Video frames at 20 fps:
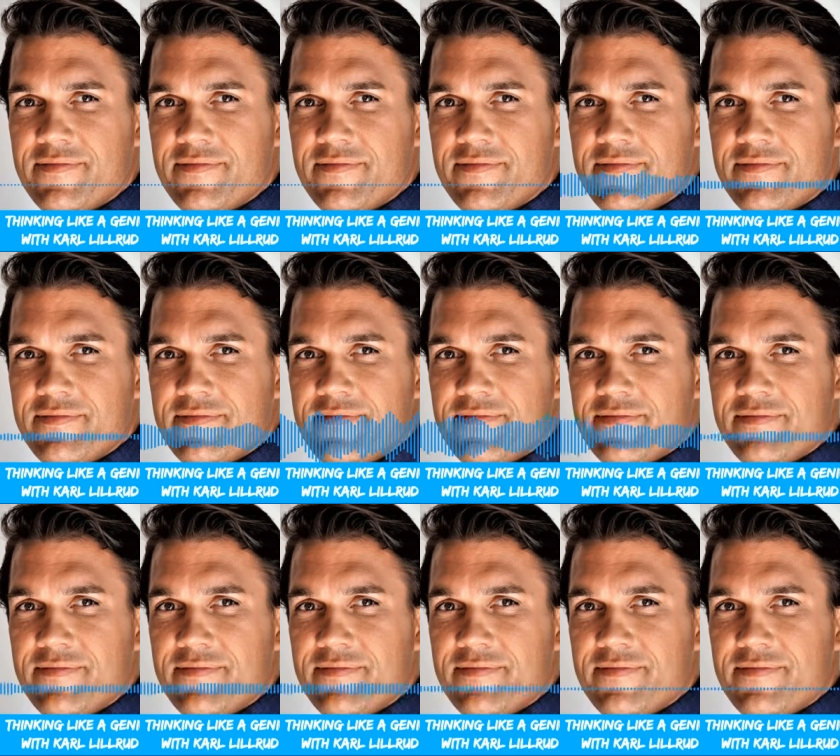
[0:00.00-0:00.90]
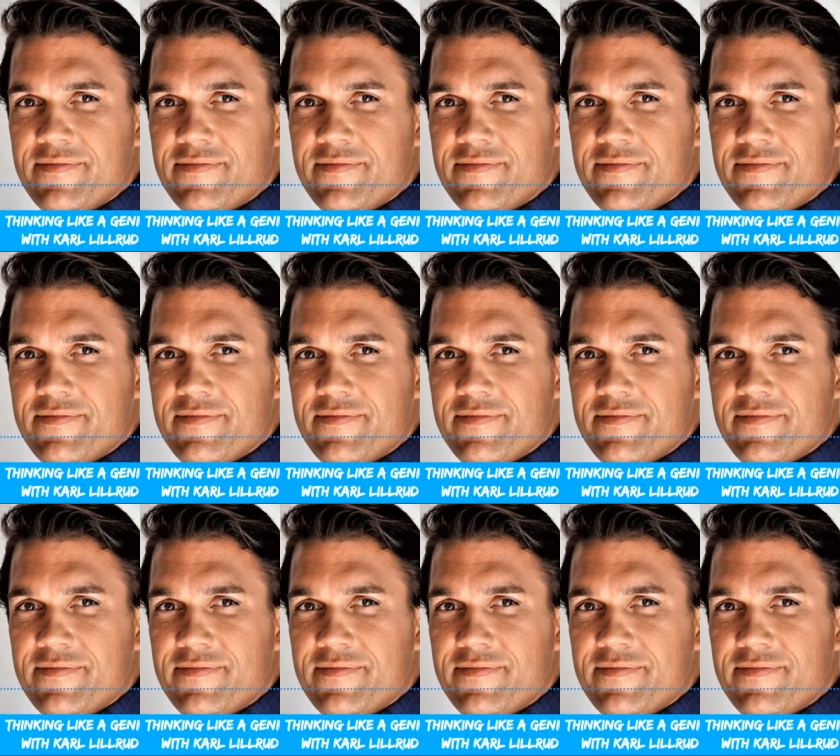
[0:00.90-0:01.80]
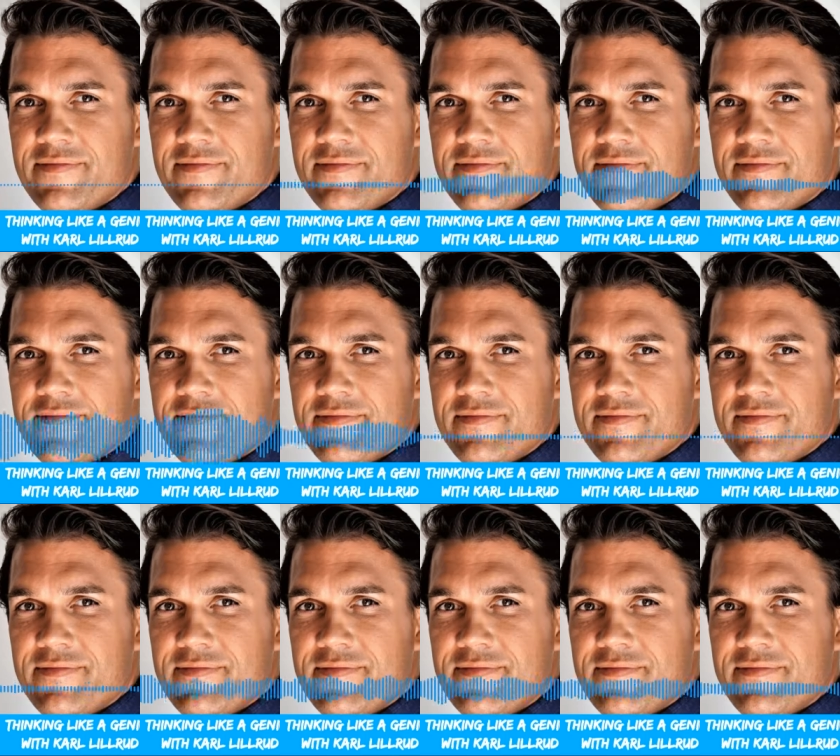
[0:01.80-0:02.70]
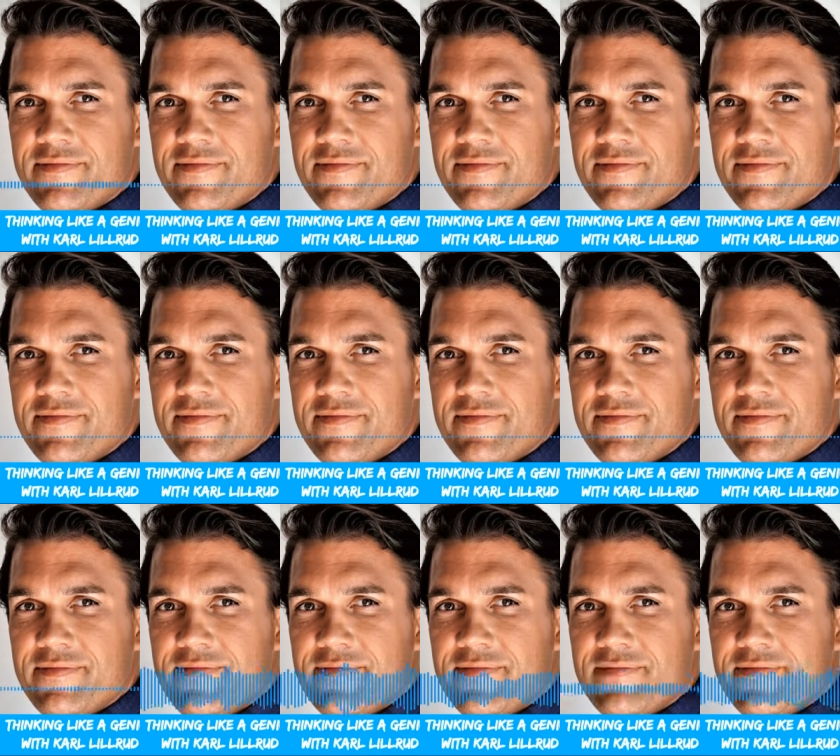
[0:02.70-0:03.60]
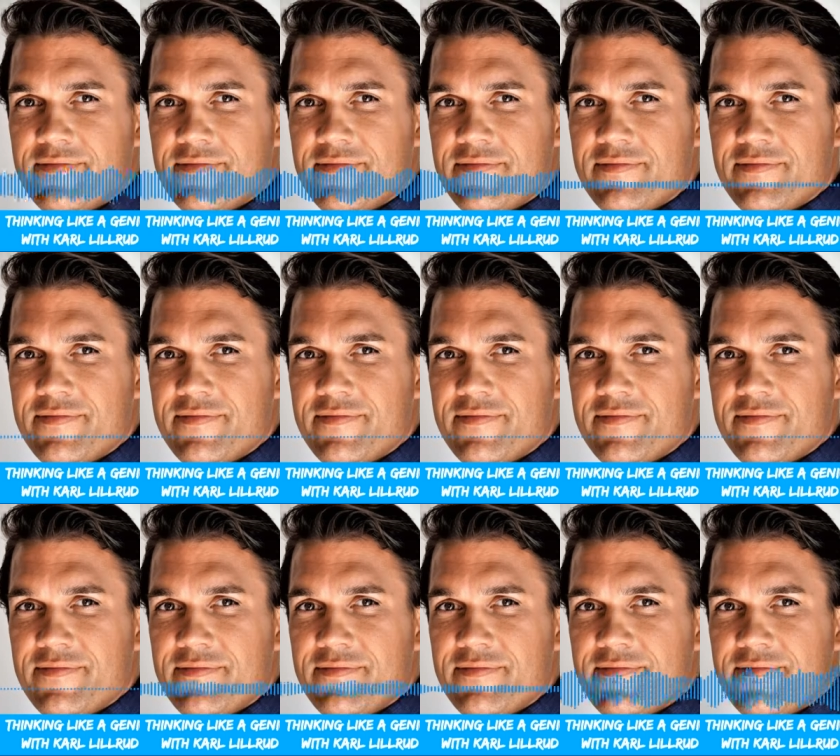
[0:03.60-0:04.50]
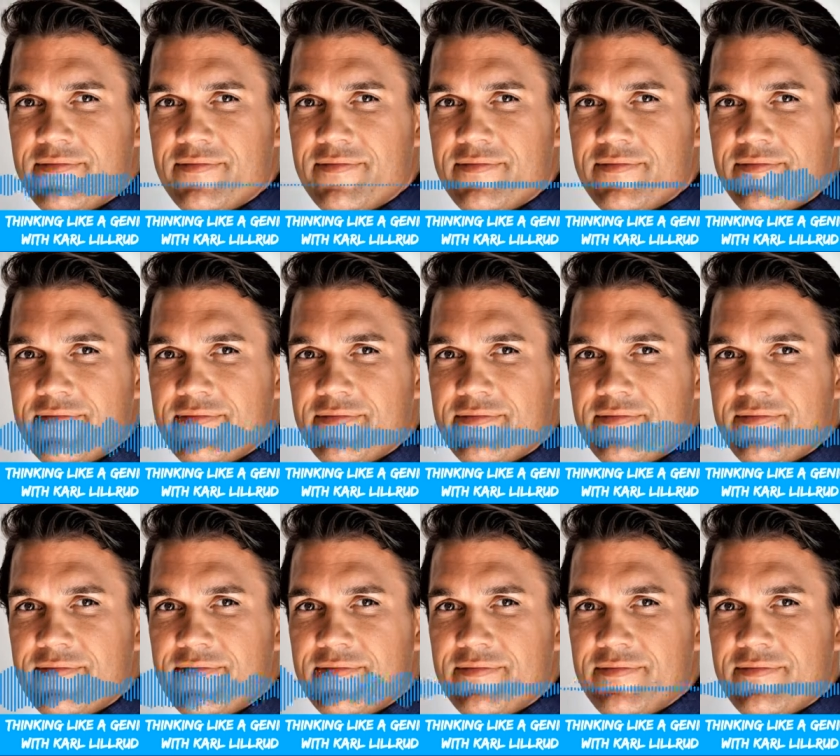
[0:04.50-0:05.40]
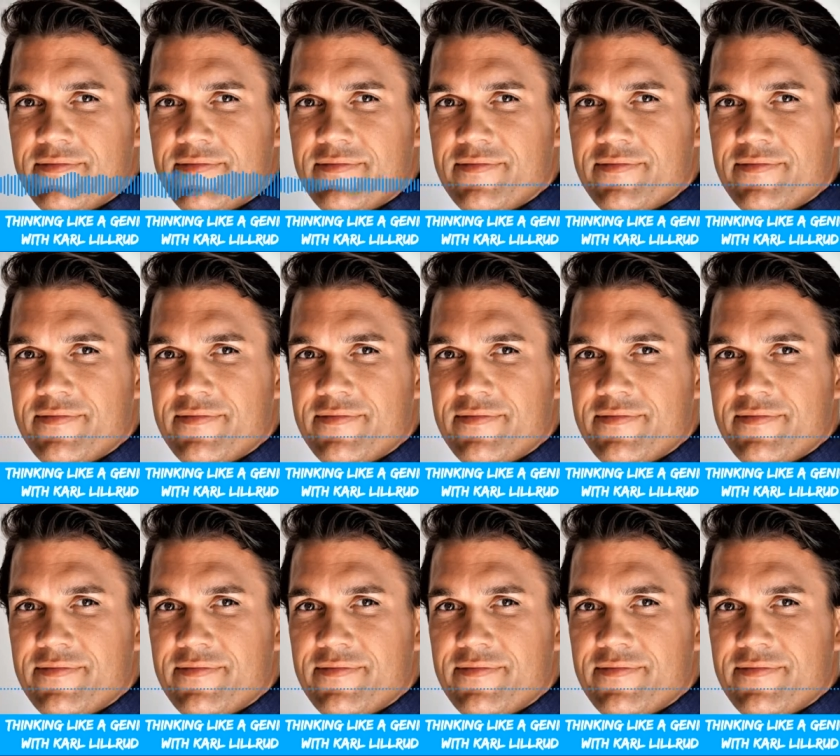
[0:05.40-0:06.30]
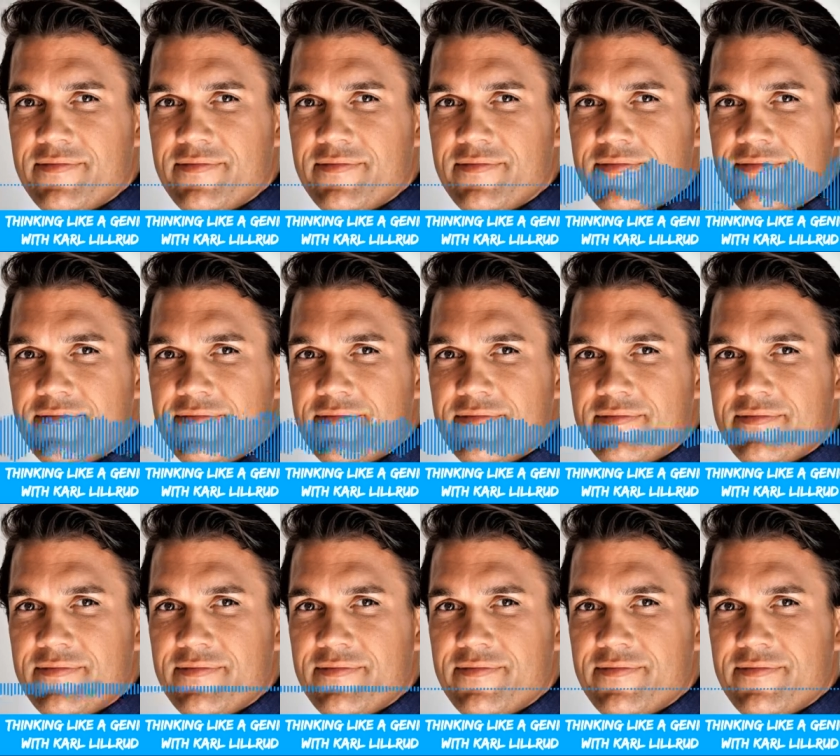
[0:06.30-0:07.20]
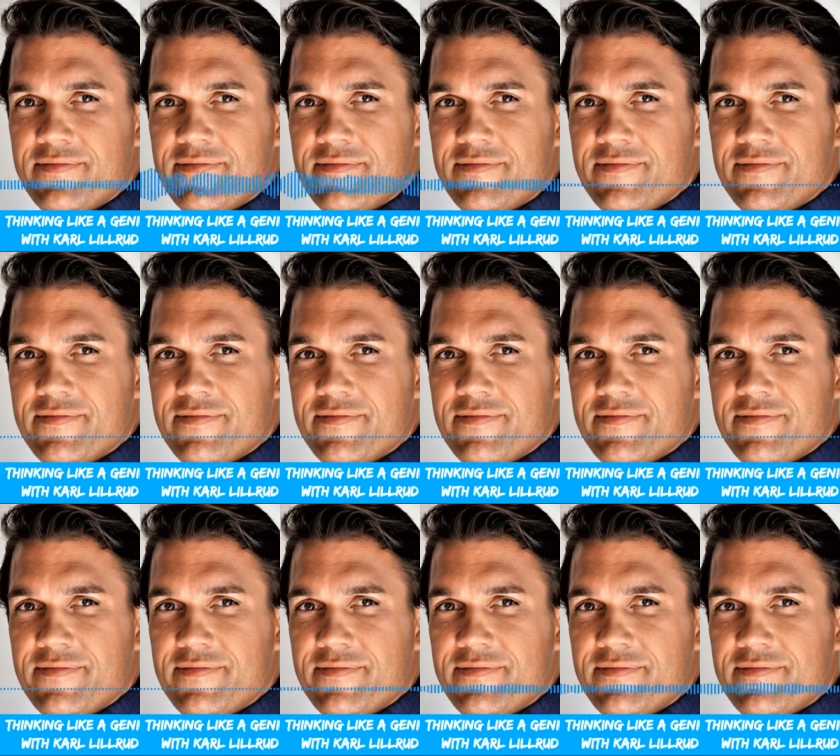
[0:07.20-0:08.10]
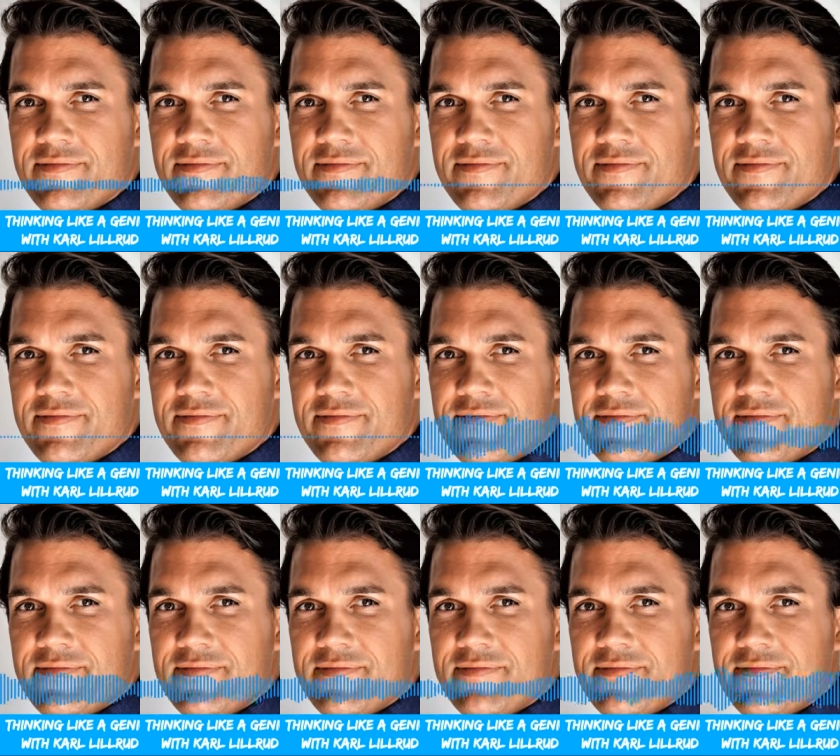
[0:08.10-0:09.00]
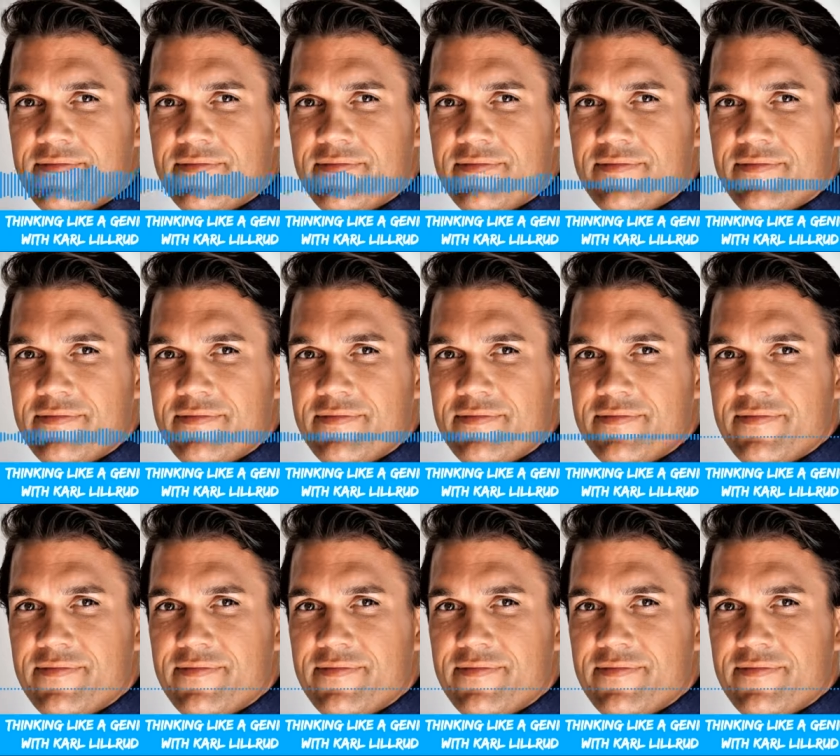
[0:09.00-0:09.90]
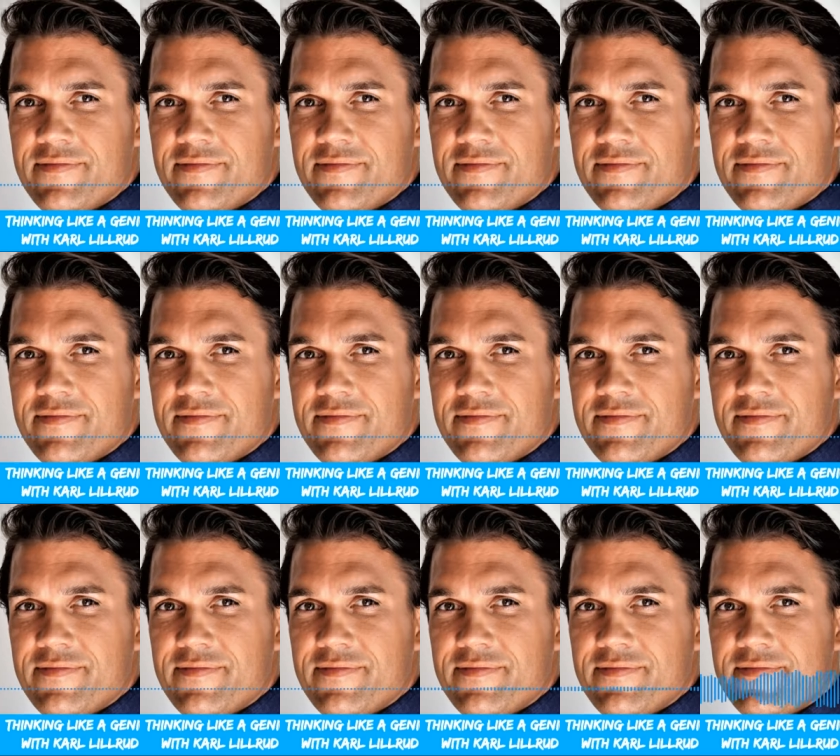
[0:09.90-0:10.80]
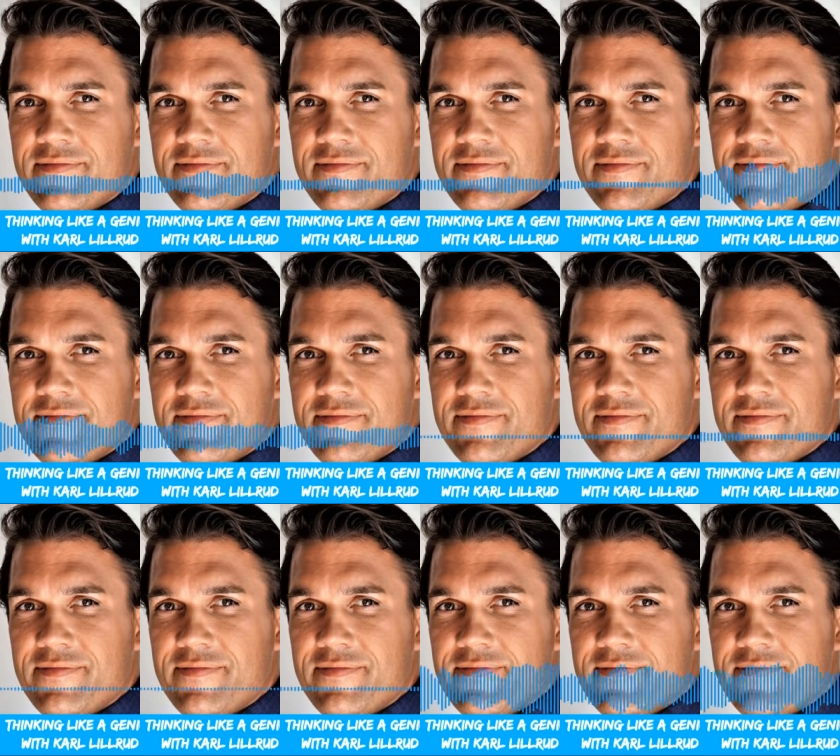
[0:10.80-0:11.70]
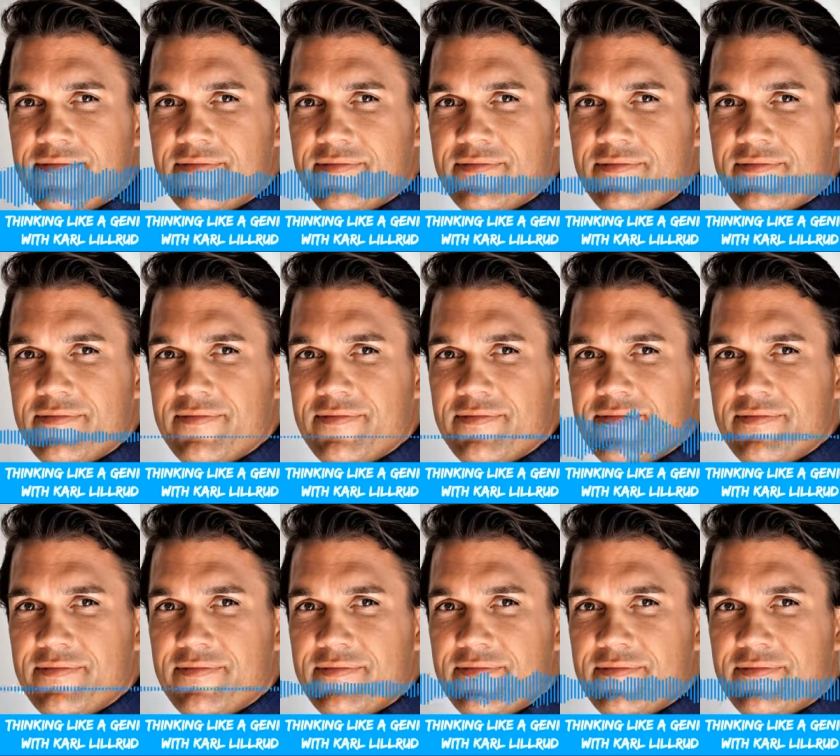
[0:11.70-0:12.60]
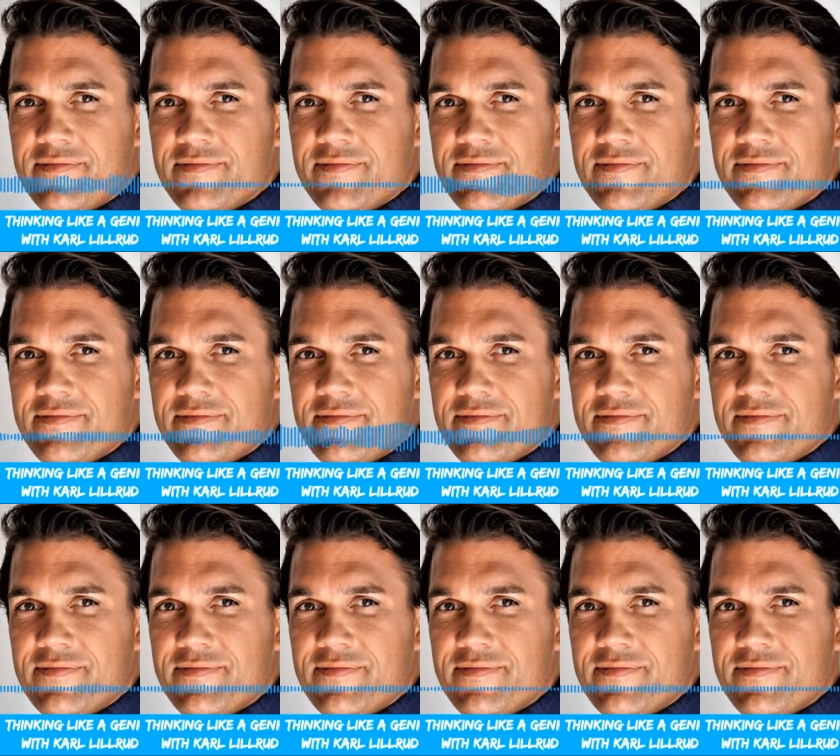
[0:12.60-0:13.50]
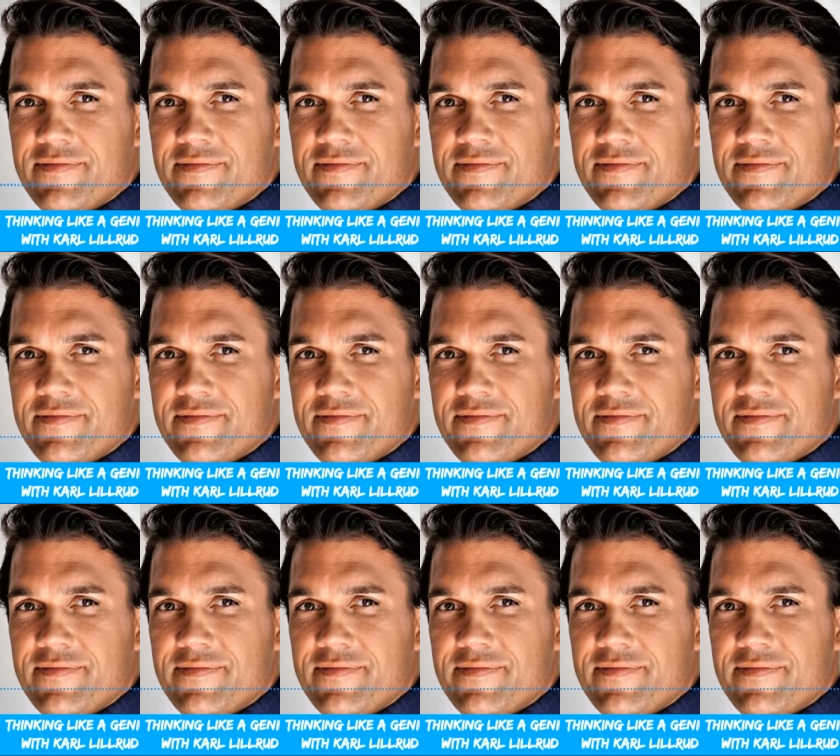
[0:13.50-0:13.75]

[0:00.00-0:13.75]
it's not easy. You have to struggle to get to where you want to be. And it's always possible to find alternative solutions